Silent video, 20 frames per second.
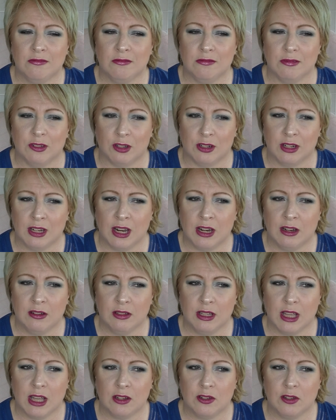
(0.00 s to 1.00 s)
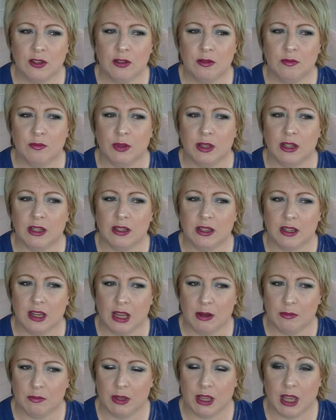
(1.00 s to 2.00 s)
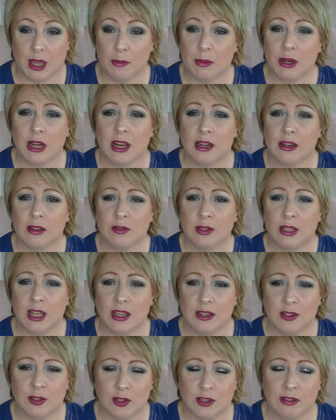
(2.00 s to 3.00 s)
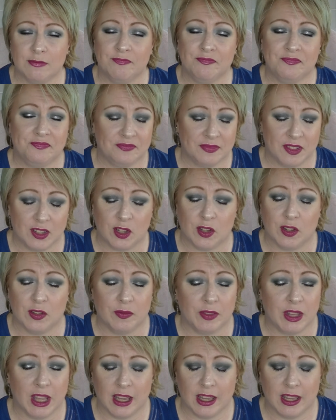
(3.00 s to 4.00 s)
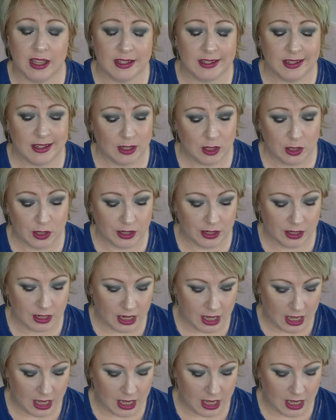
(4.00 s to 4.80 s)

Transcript: not an adult's cartoon, but it became an adult's cartoon, so it gets included.